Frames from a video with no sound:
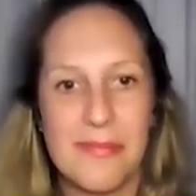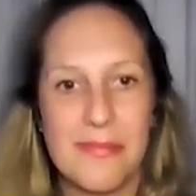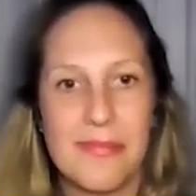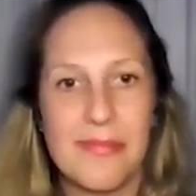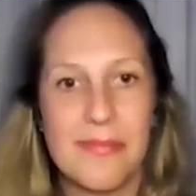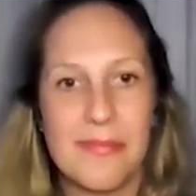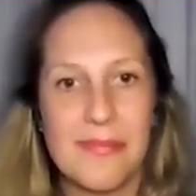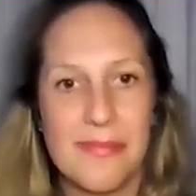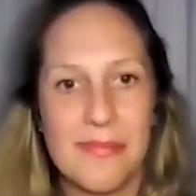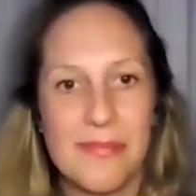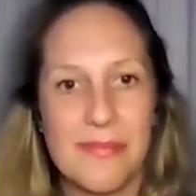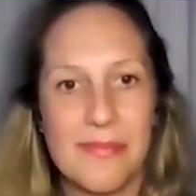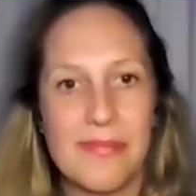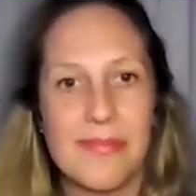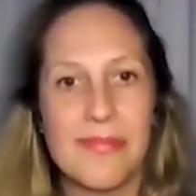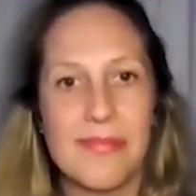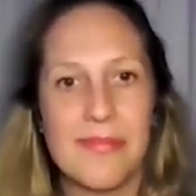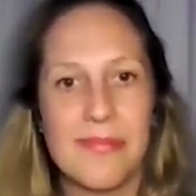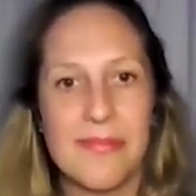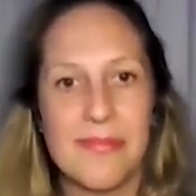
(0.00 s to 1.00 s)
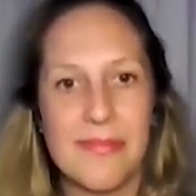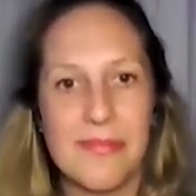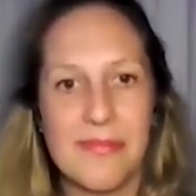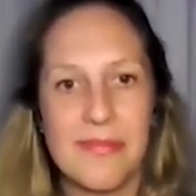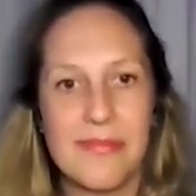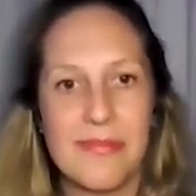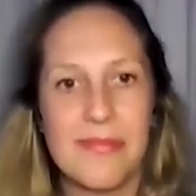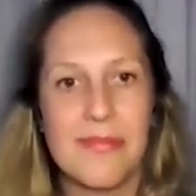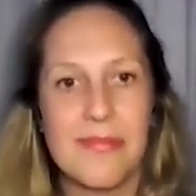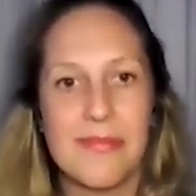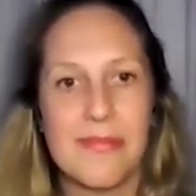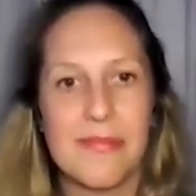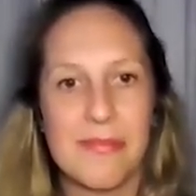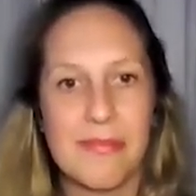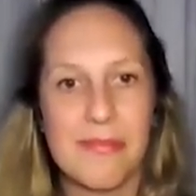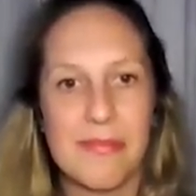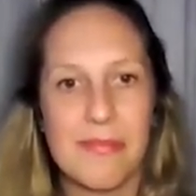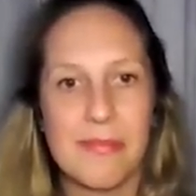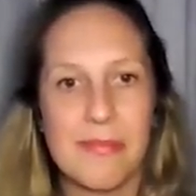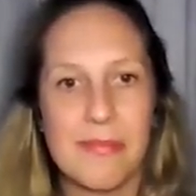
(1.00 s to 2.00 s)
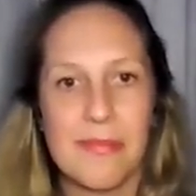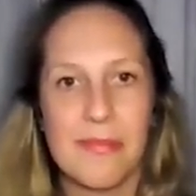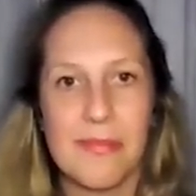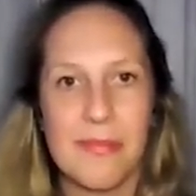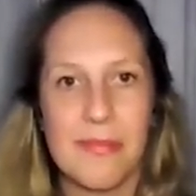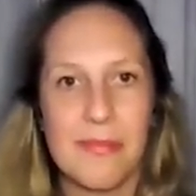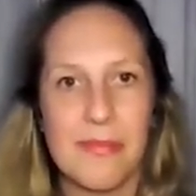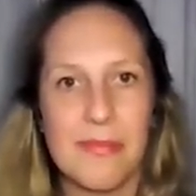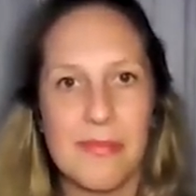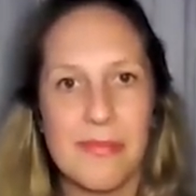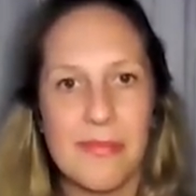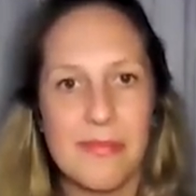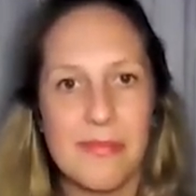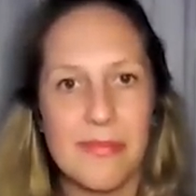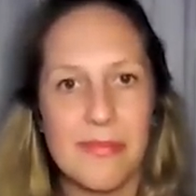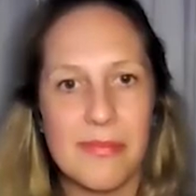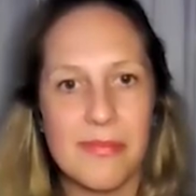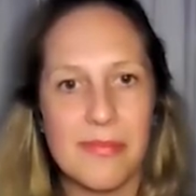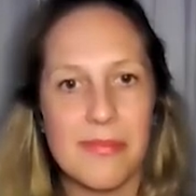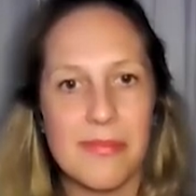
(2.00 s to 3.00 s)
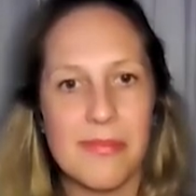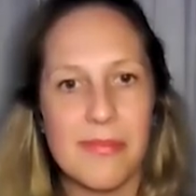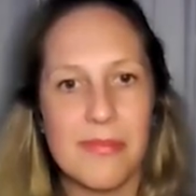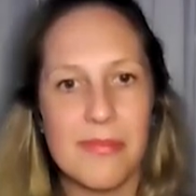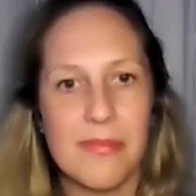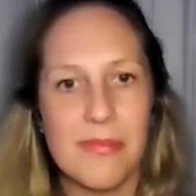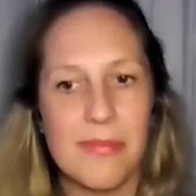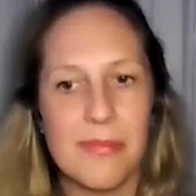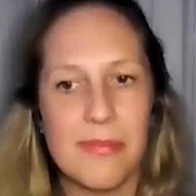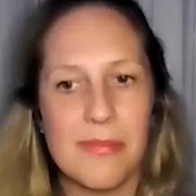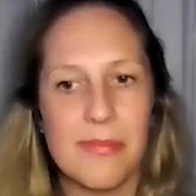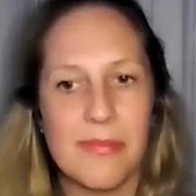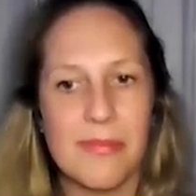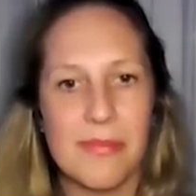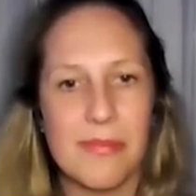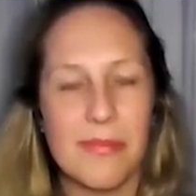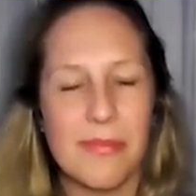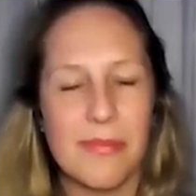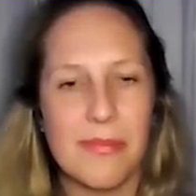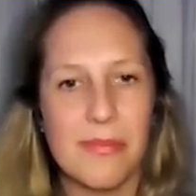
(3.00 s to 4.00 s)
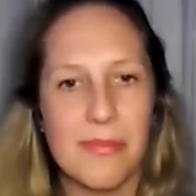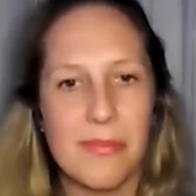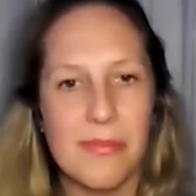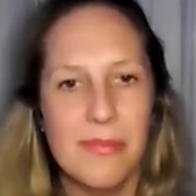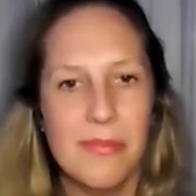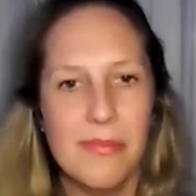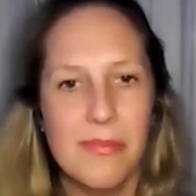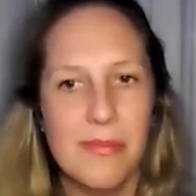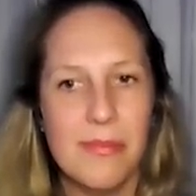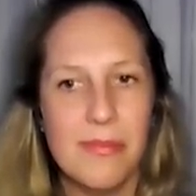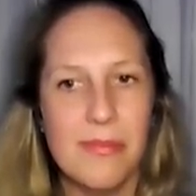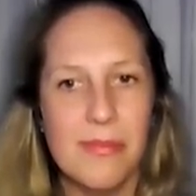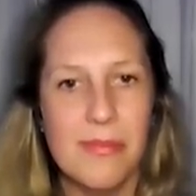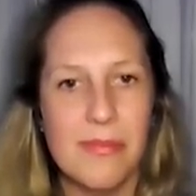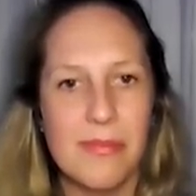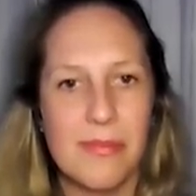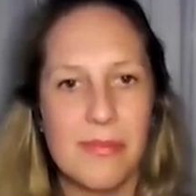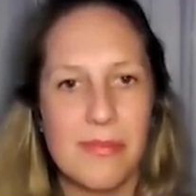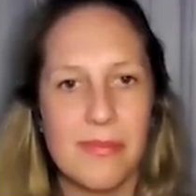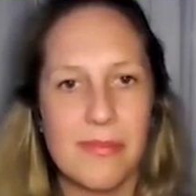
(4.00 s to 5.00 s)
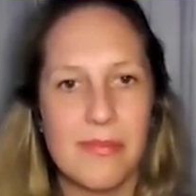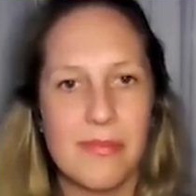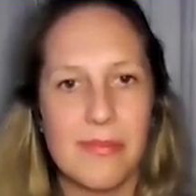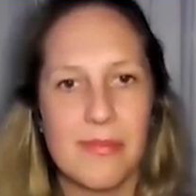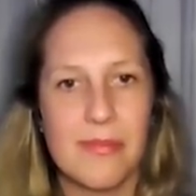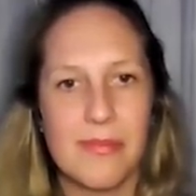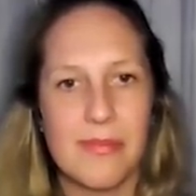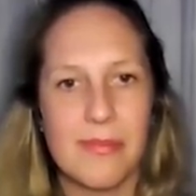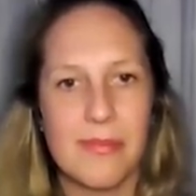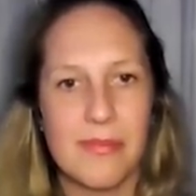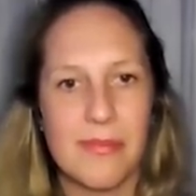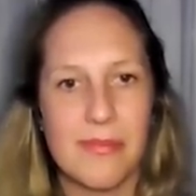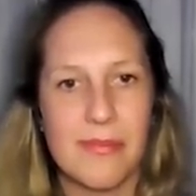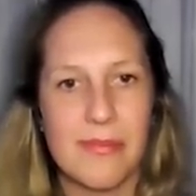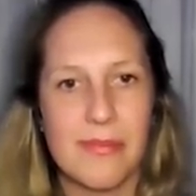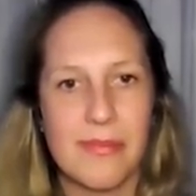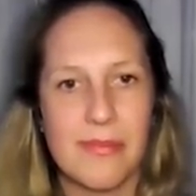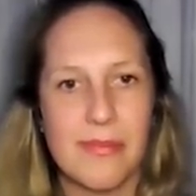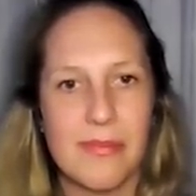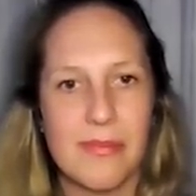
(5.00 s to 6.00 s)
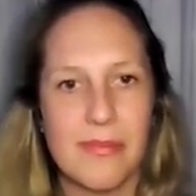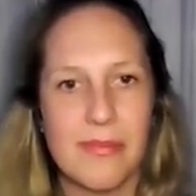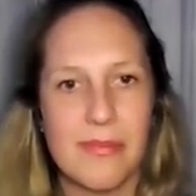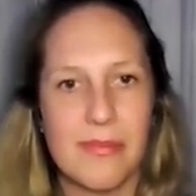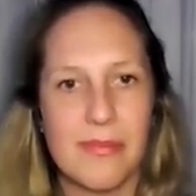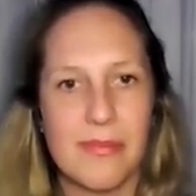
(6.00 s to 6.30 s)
No words are spoken by the person on screen.